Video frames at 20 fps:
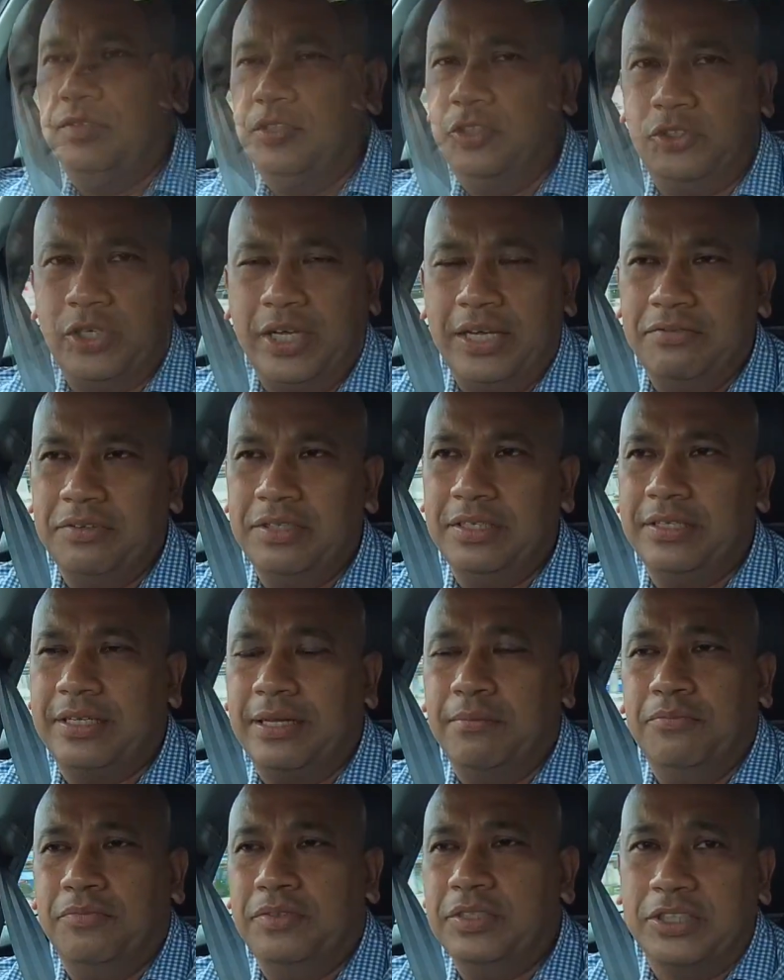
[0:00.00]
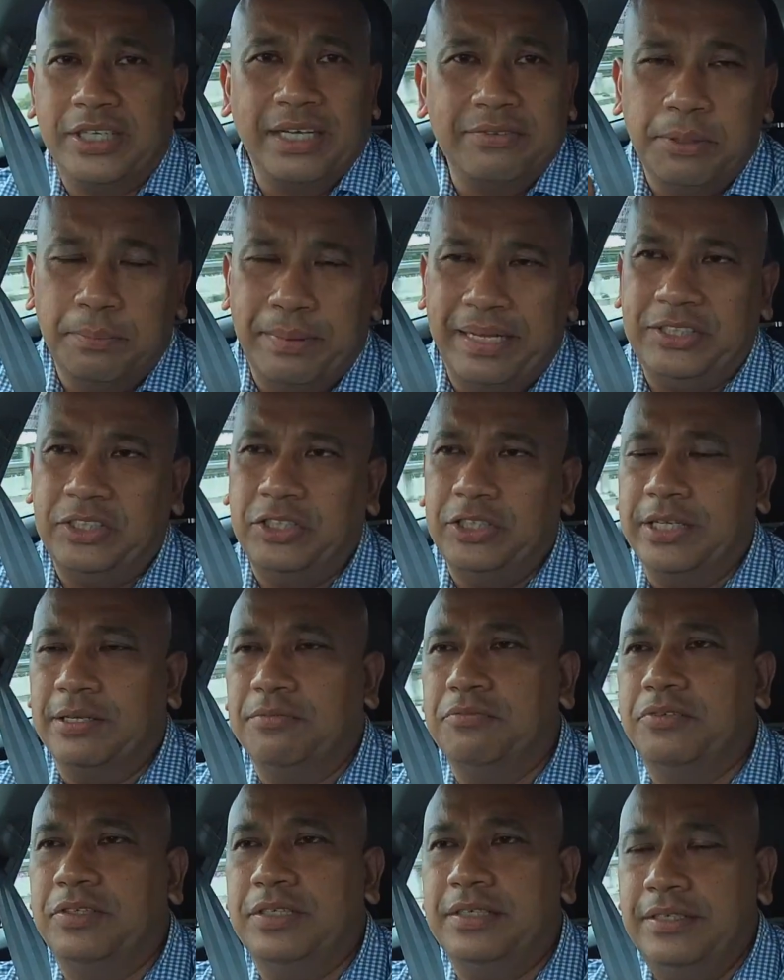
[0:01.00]
Driver and passenger
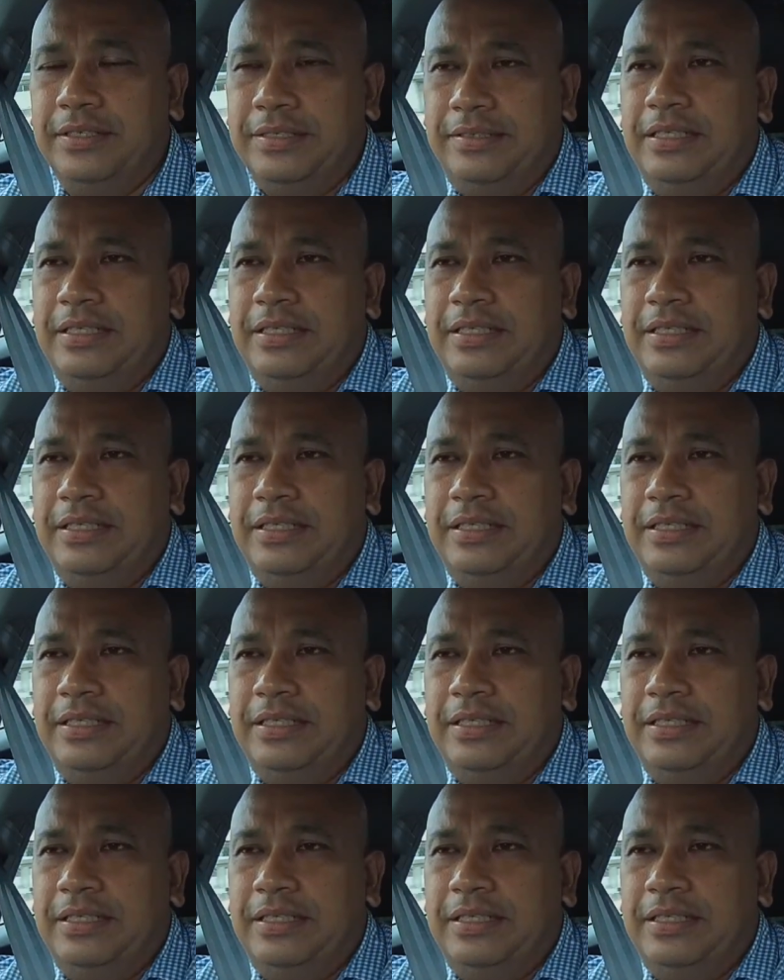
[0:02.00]
comfort,